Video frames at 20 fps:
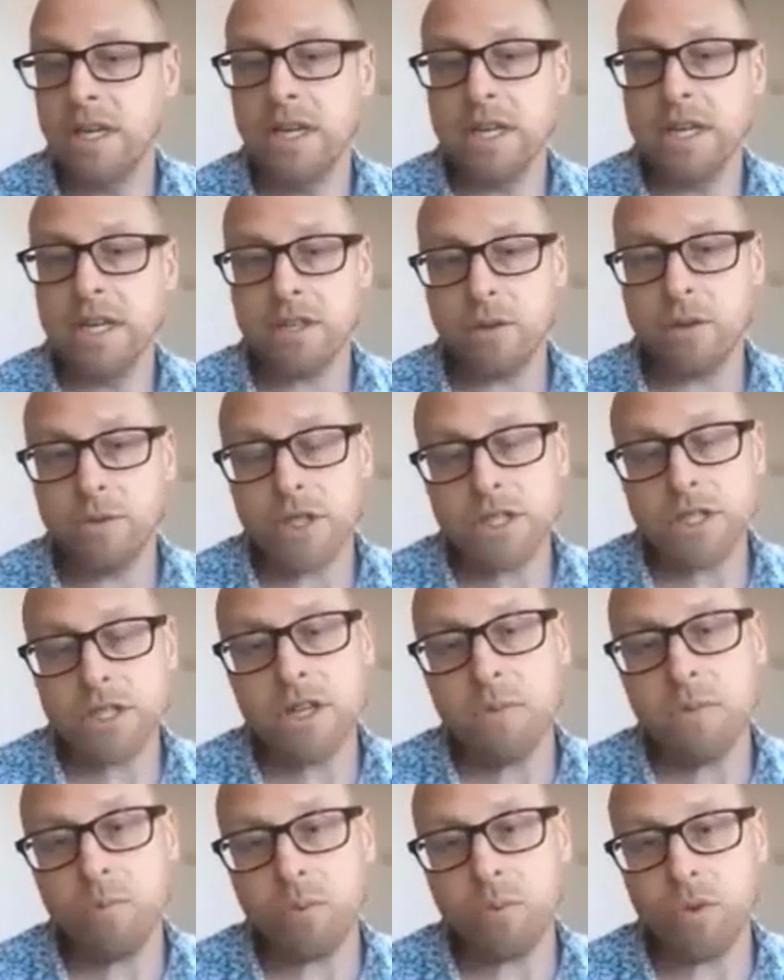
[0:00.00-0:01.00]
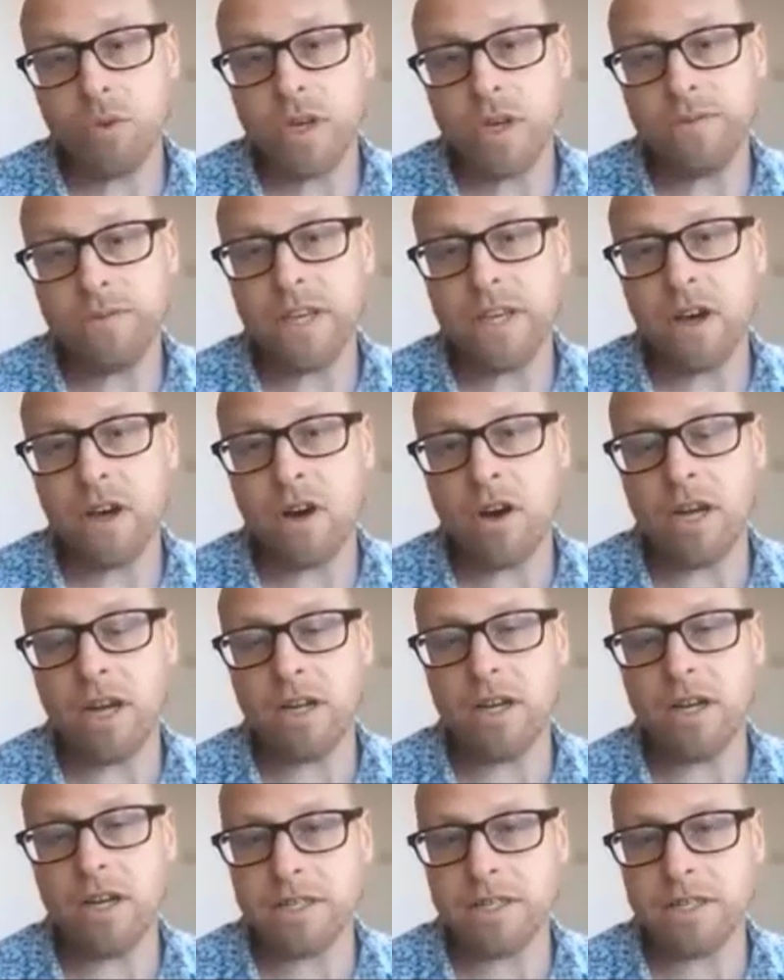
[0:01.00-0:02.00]
So I'm just going to briefly
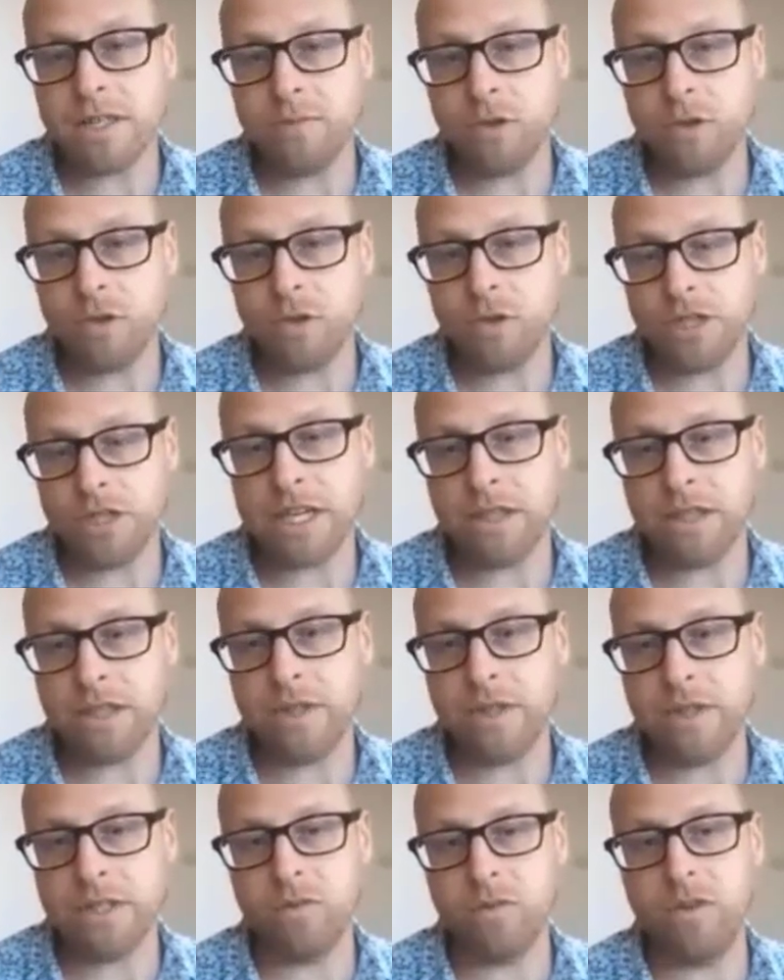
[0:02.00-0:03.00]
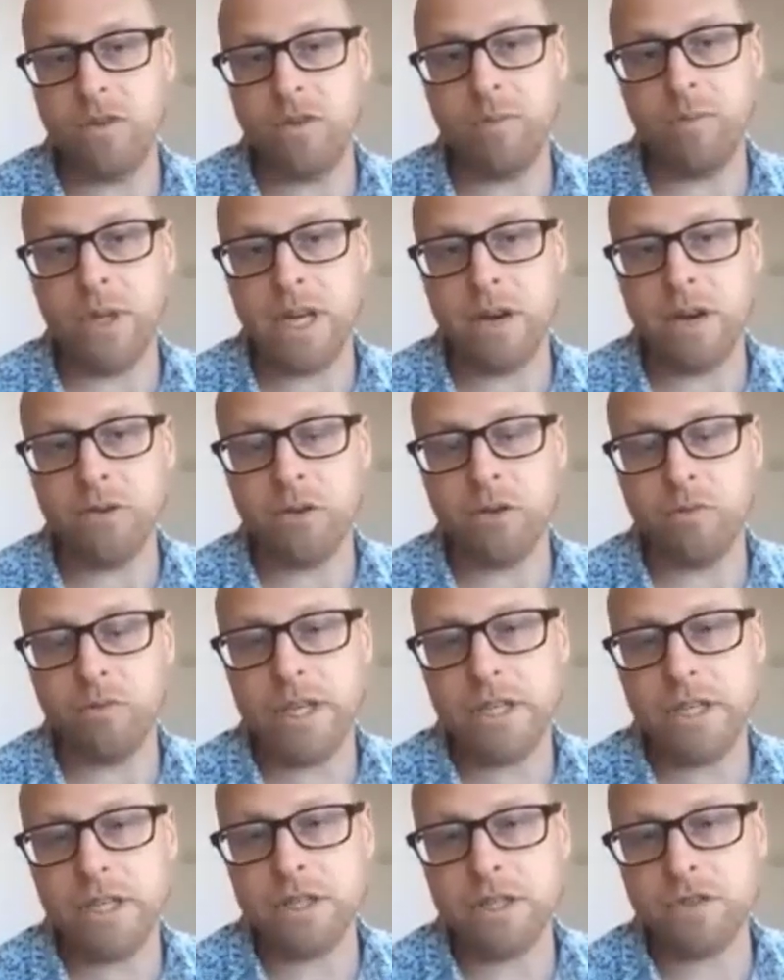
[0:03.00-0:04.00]
highlight some trajectories that we've been able to
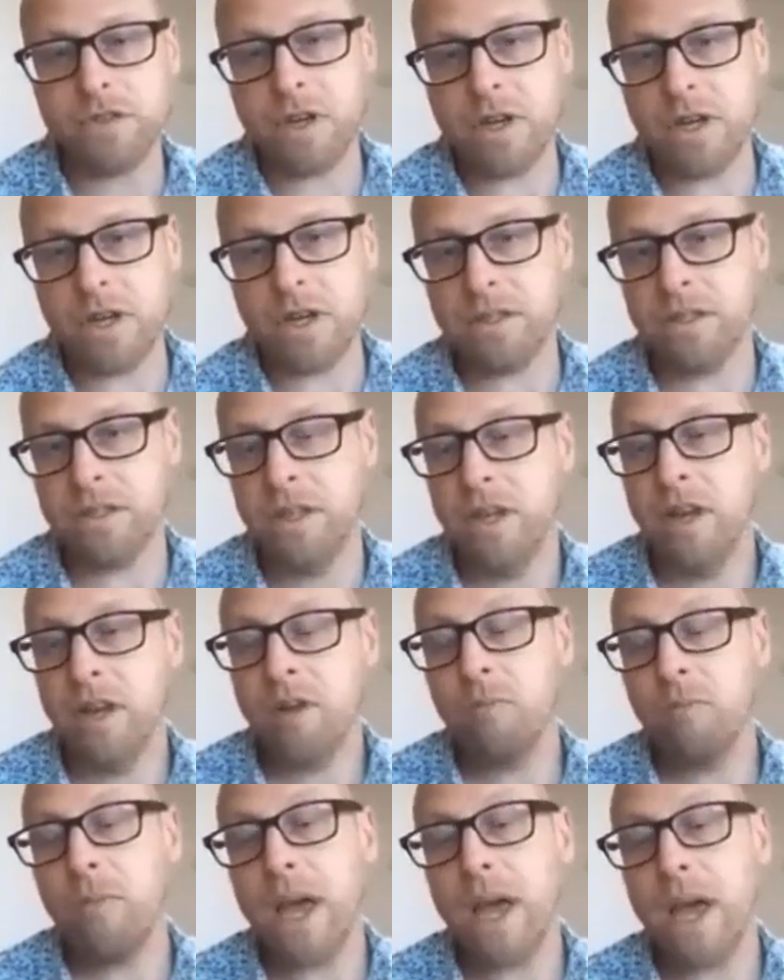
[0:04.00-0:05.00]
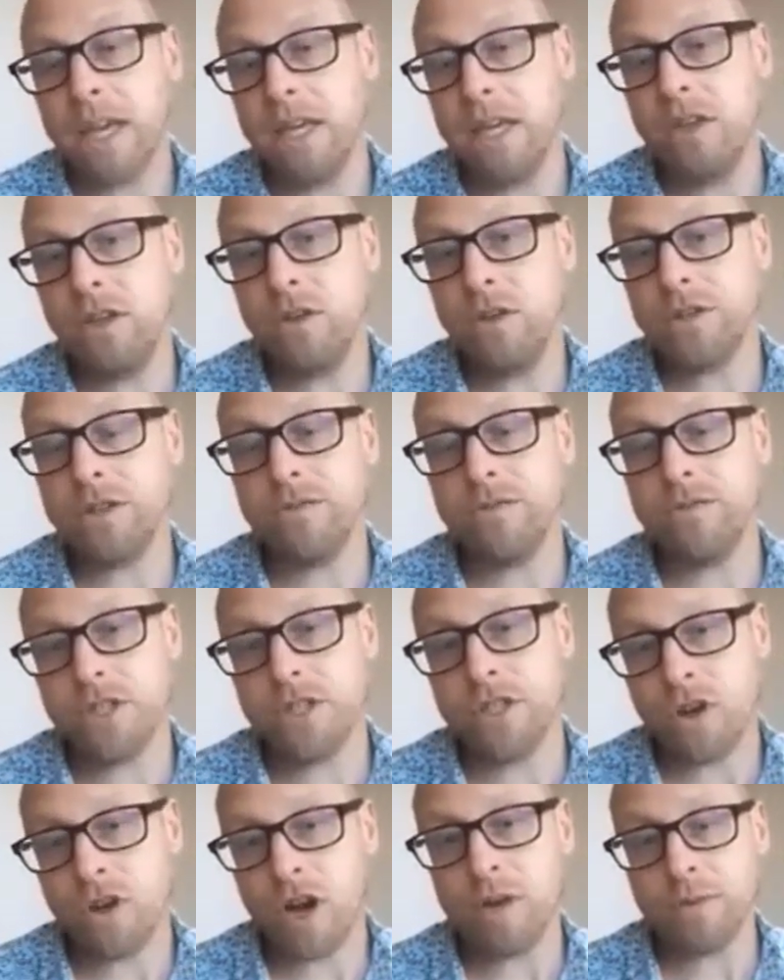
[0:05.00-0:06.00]
reconstruct, making use of the
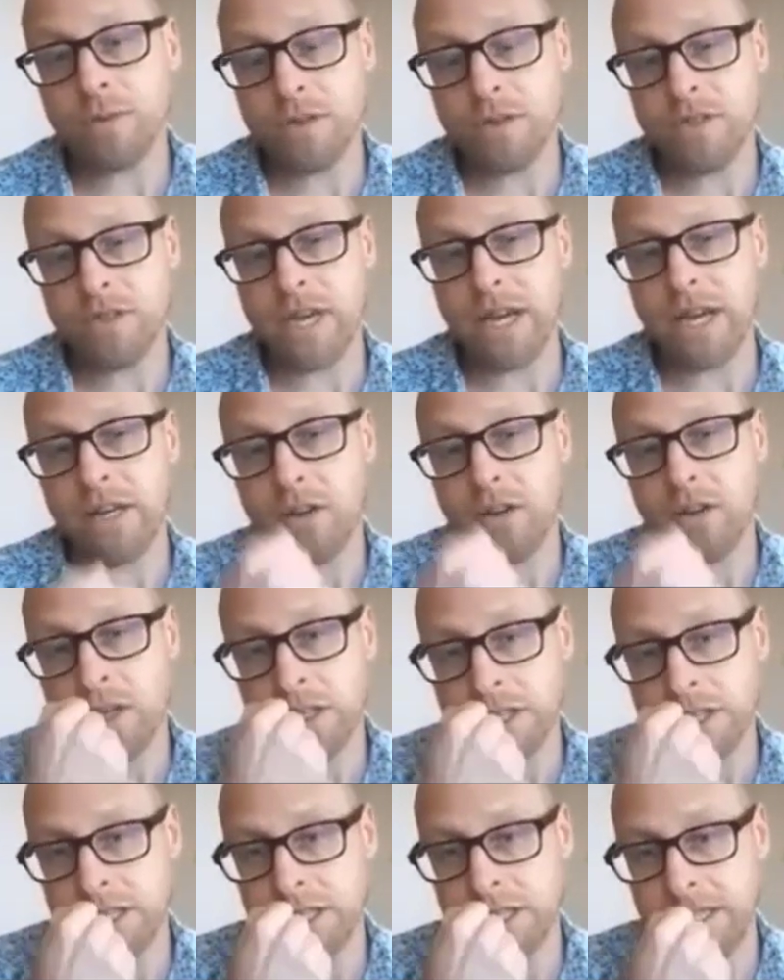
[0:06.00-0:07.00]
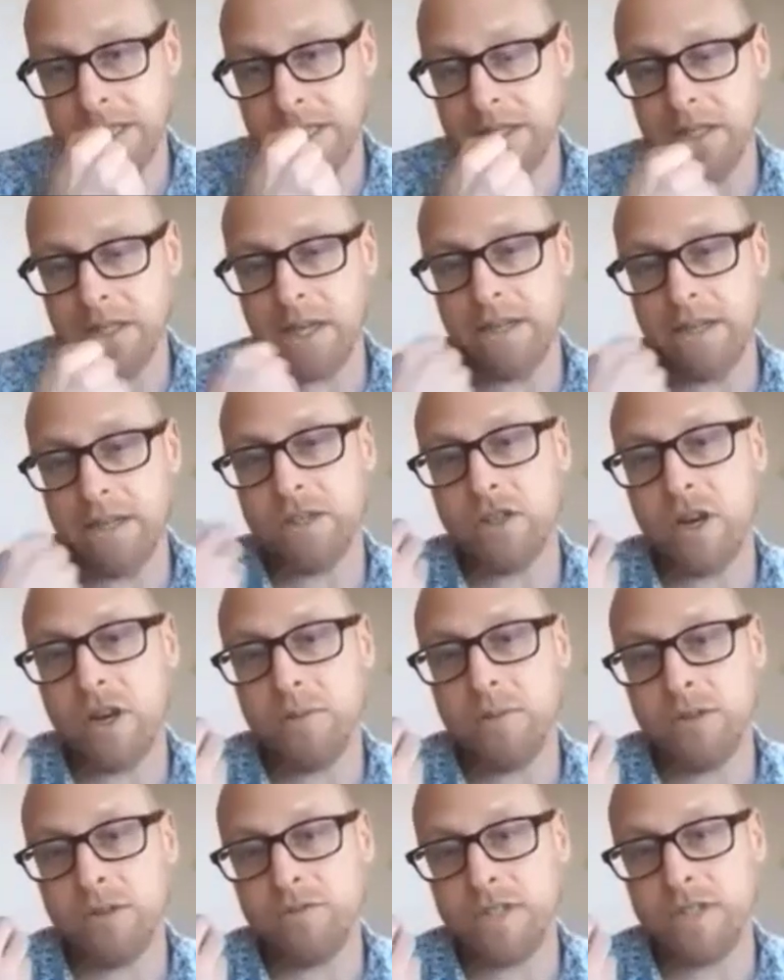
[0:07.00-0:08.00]
types of technology and the
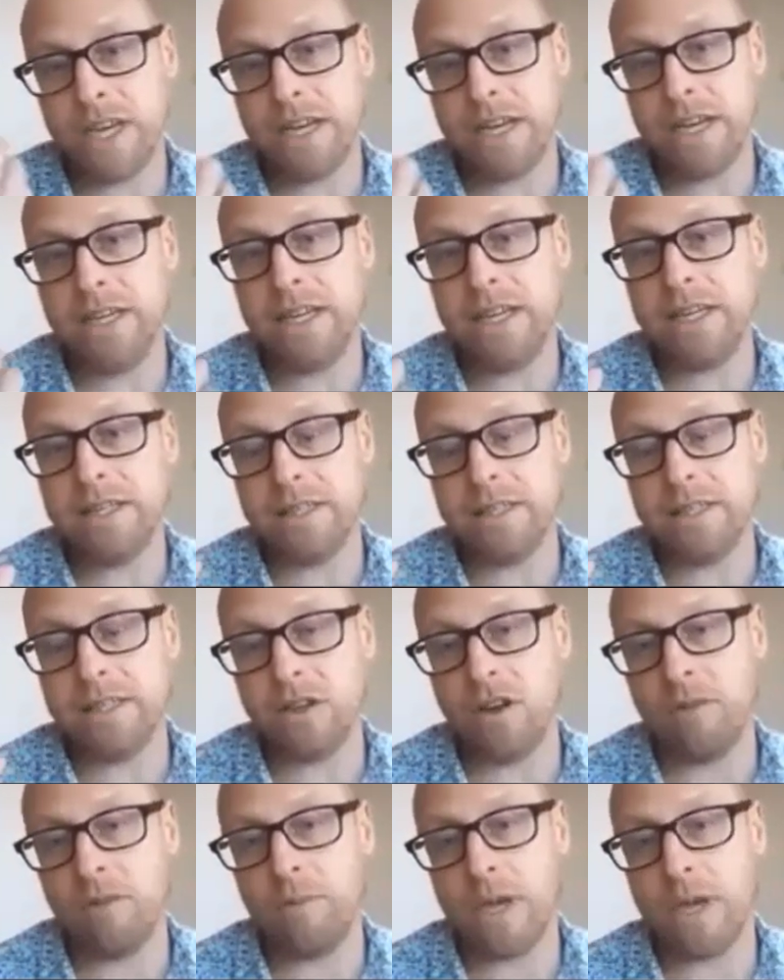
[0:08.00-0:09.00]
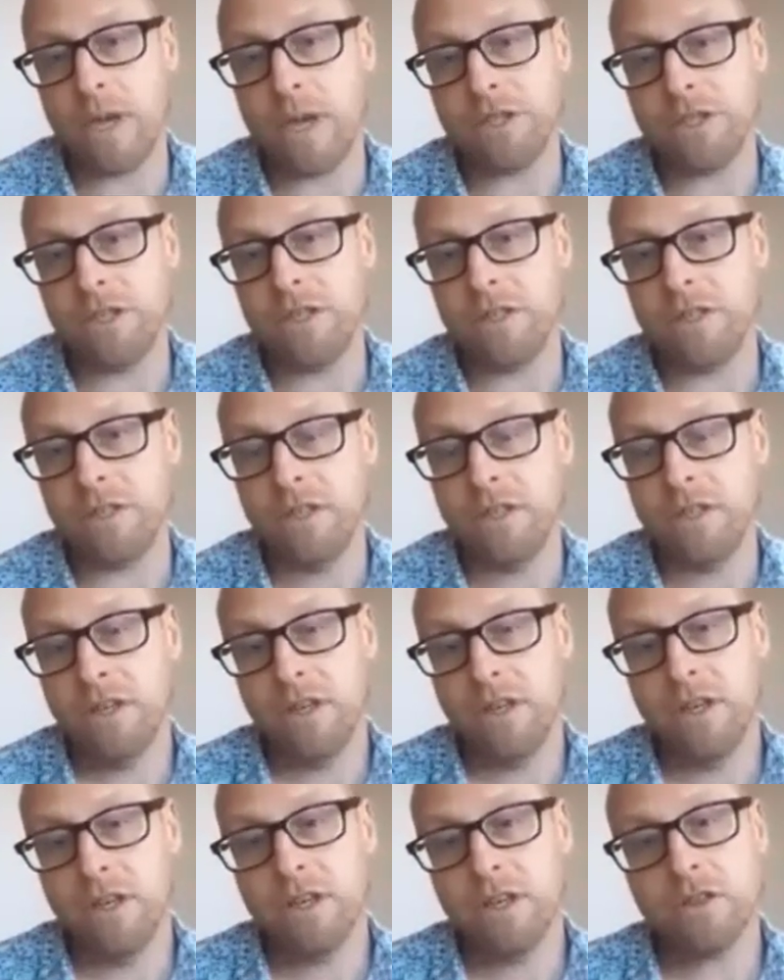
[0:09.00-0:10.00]
types of techniques that I mentioned
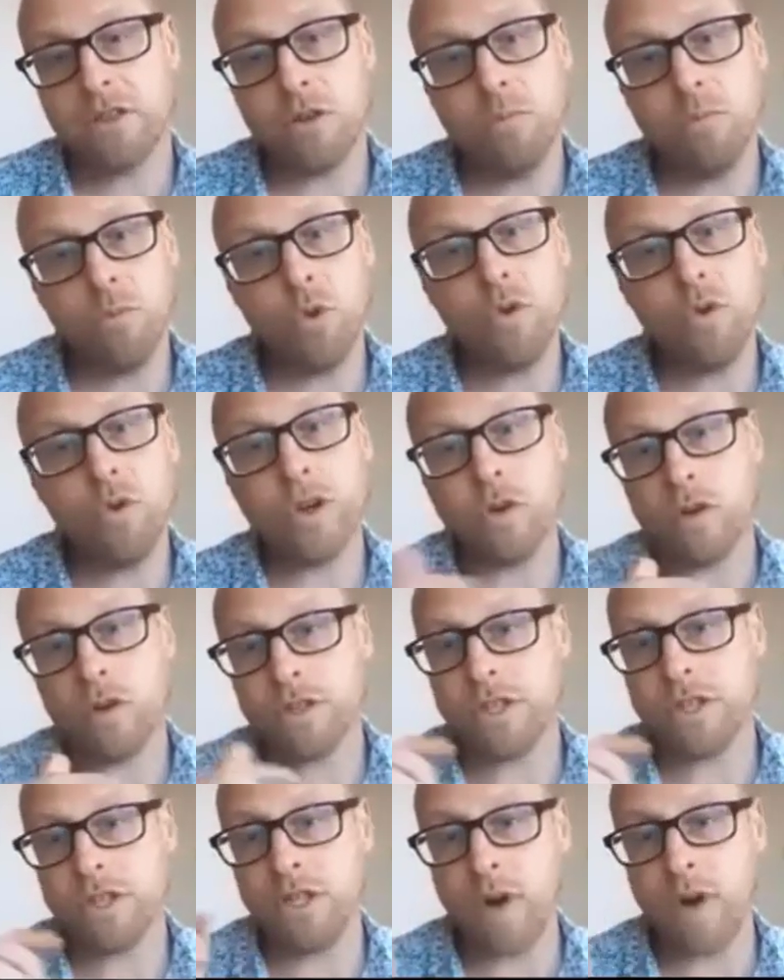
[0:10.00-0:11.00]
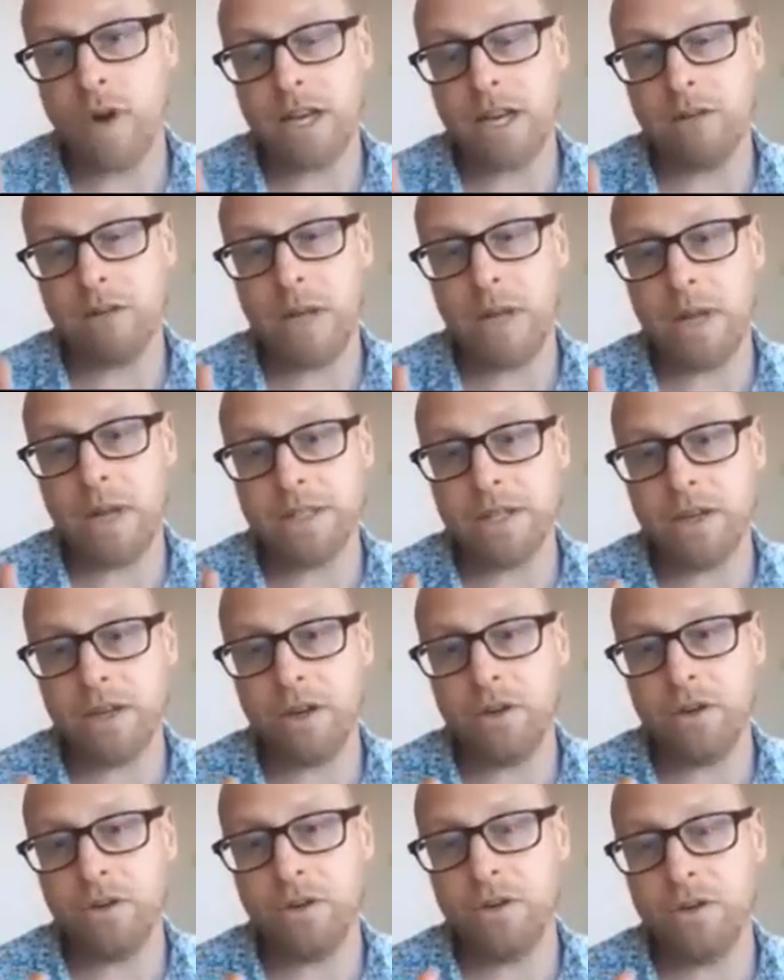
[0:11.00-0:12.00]
to move across the Iranian
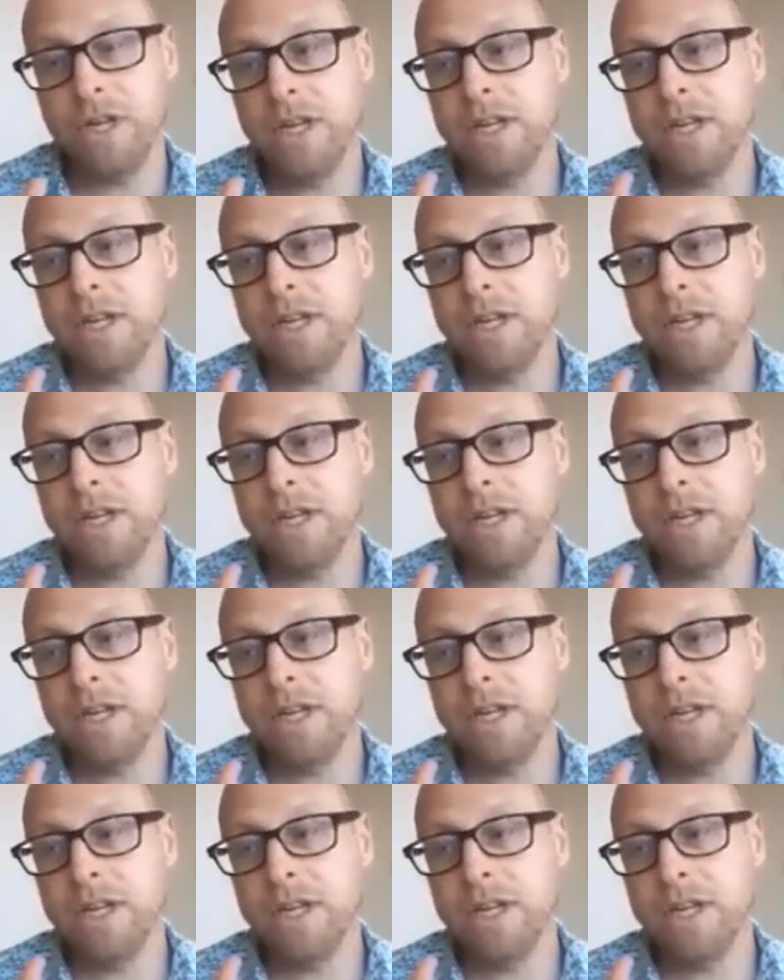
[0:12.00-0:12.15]
Plateau.